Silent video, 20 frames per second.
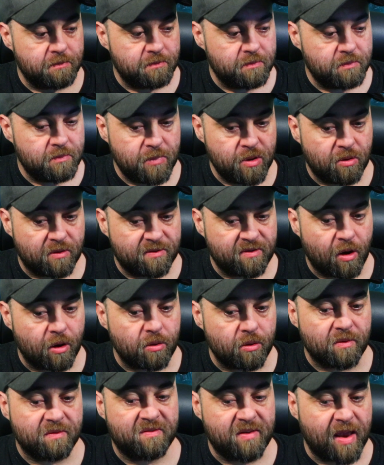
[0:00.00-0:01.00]
your
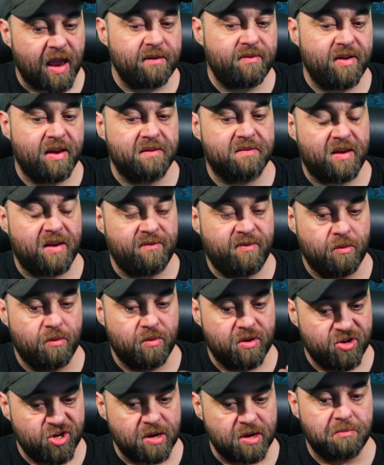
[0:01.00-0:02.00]
total savings, if you were
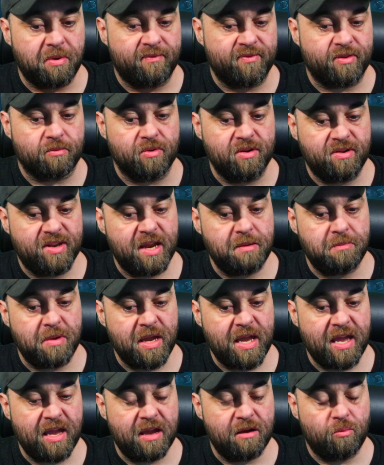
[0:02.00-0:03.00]
to jump off the redeemer
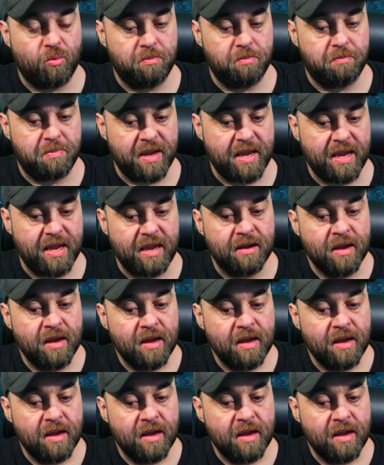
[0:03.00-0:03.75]
here, would be